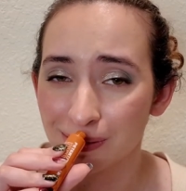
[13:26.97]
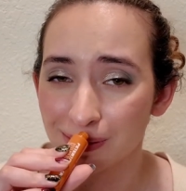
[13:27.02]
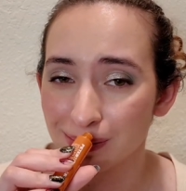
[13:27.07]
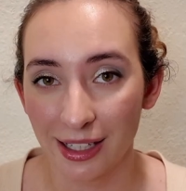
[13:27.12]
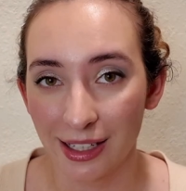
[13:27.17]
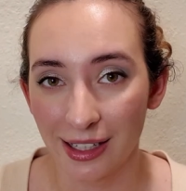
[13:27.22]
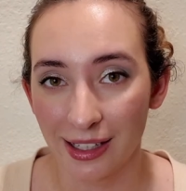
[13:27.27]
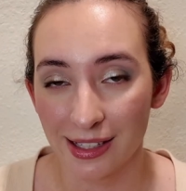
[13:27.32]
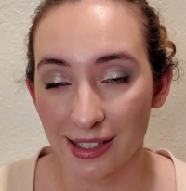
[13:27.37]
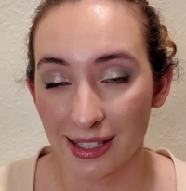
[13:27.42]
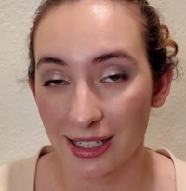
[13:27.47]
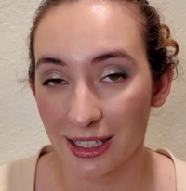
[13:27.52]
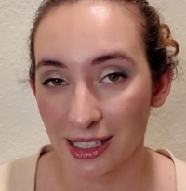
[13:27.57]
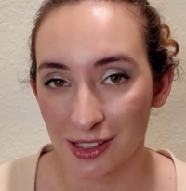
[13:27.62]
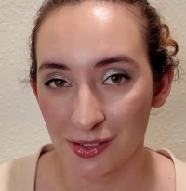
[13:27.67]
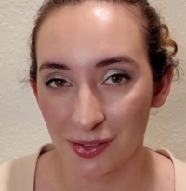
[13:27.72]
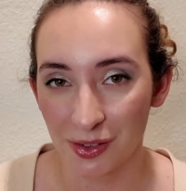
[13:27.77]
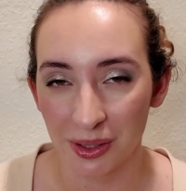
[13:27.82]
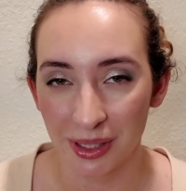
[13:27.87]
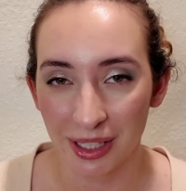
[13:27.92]
It is an
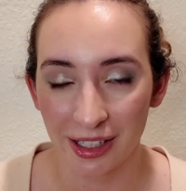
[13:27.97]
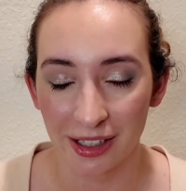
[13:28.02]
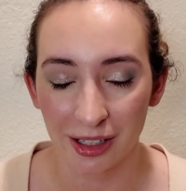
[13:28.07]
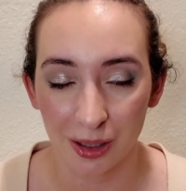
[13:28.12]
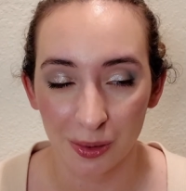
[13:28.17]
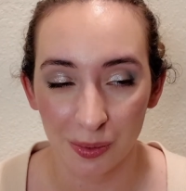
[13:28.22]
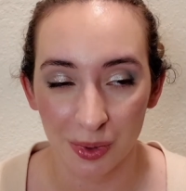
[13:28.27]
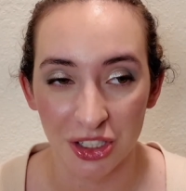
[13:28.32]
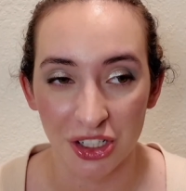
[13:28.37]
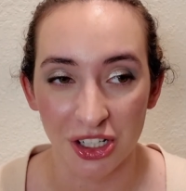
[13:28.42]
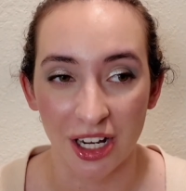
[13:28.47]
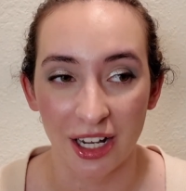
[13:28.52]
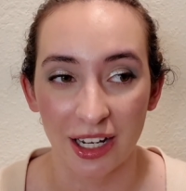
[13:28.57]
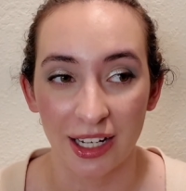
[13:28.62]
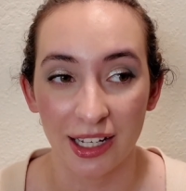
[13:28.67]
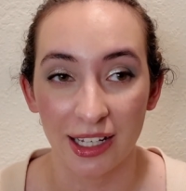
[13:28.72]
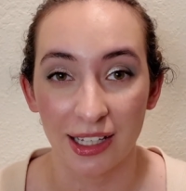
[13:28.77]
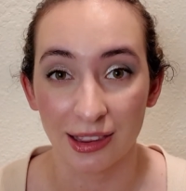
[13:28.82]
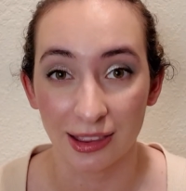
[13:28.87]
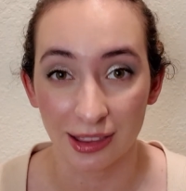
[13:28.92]
exfoliator, which
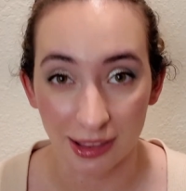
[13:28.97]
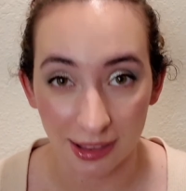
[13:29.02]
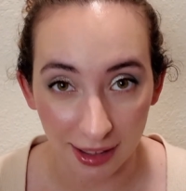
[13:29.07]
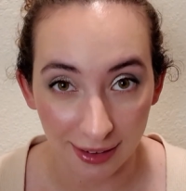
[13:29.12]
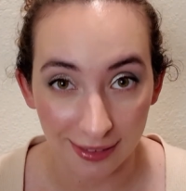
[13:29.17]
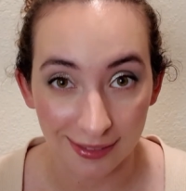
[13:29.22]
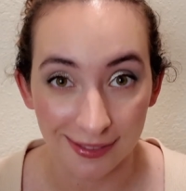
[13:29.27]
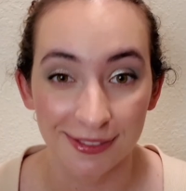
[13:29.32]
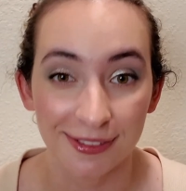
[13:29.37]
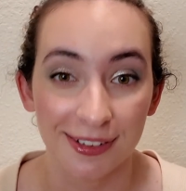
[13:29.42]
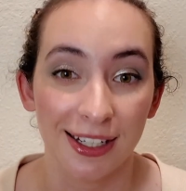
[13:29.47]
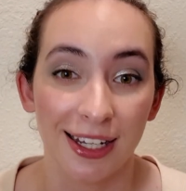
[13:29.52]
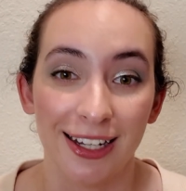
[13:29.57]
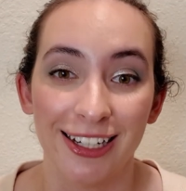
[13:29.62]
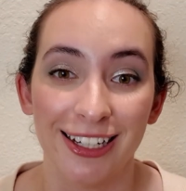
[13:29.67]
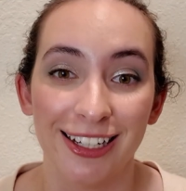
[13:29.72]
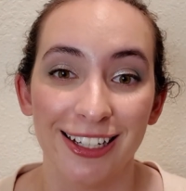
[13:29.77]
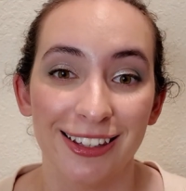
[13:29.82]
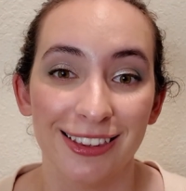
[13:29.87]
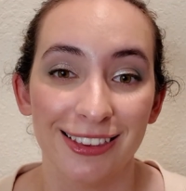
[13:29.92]
I love.
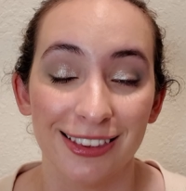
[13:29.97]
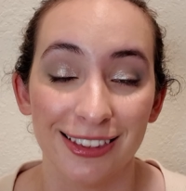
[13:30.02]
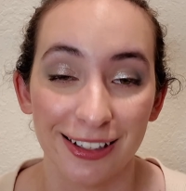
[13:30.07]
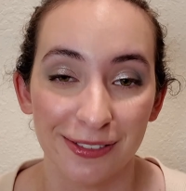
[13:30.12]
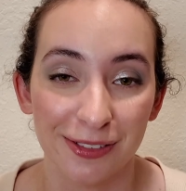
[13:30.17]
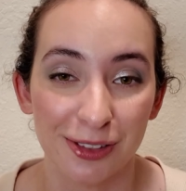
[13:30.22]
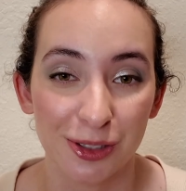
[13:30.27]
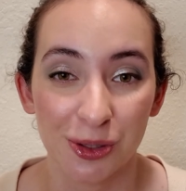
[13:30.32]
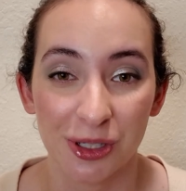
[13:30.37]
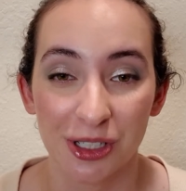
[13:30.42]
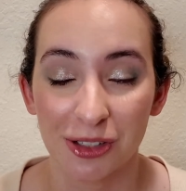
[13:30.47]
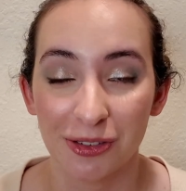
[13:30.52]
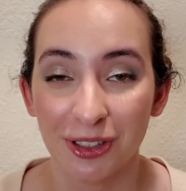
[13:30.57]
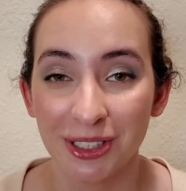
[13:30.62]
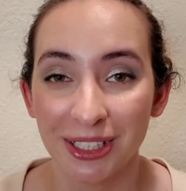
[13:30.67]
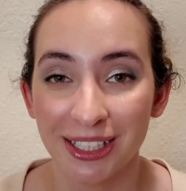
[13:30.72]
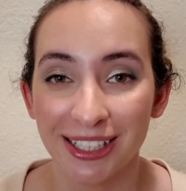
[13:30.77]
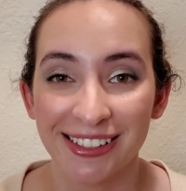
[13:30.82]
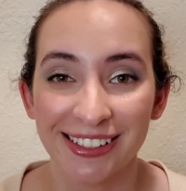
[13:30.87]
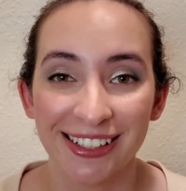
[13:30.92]
I love to
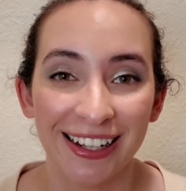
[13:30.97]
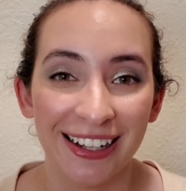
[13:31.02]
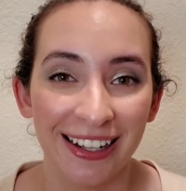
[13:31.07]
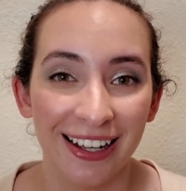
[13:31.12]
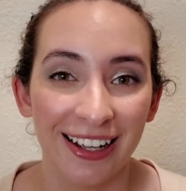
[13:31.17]
exfoliate.